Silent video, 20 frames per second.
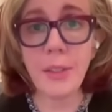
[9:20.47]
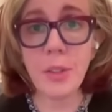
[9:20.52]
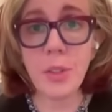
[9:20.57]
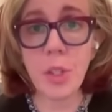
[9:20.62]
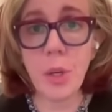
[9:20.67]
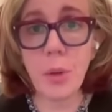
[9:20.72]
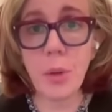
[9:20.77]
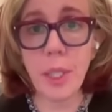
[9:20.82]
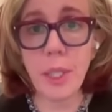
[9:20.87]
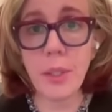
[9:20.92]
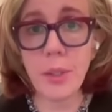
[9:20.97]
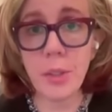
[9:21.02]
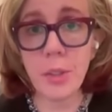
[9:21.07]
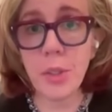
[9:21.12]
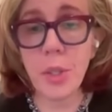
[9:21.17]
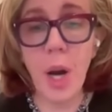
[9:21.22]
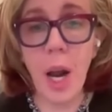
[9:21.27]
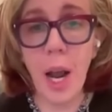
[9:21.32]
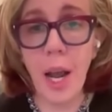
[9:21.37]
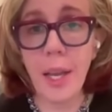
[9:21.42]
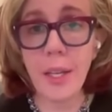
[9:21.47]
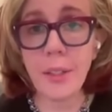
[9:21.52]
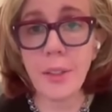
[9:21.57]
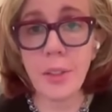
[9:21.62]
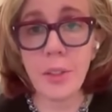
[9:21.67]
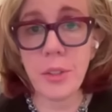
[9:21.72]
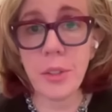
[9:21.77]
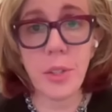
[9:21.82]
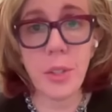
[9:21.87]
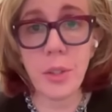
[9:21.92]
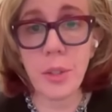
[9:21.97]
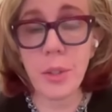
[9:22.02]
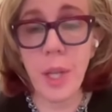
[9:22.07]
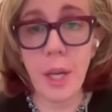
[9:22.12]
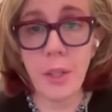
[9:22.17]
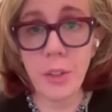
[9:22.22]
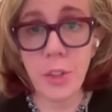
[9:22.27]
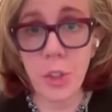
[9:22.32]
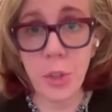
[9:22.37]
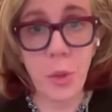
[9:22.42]
And so he's trying to
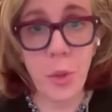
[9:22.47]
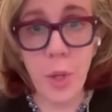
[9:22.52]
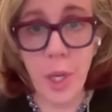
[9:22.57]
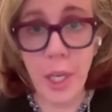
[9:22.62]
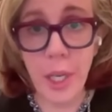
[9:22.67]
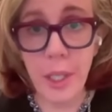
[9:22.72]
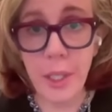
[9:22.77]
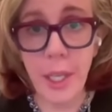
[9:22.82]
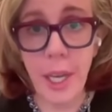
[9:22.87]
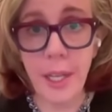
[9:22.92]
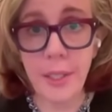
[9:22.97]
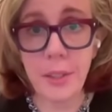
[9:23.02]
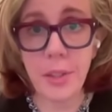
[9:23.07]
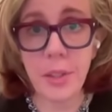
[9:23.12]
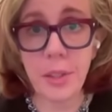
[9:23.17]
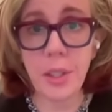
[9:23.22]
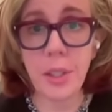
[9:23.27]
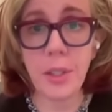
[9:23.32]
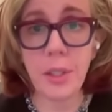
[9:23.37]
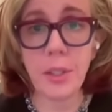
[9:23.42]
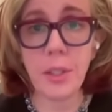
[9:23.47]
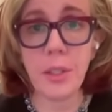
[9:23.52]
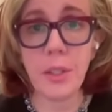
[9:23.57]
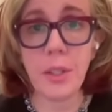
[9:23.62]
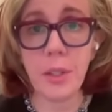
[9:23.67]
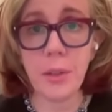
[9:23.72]
turn that joy against her.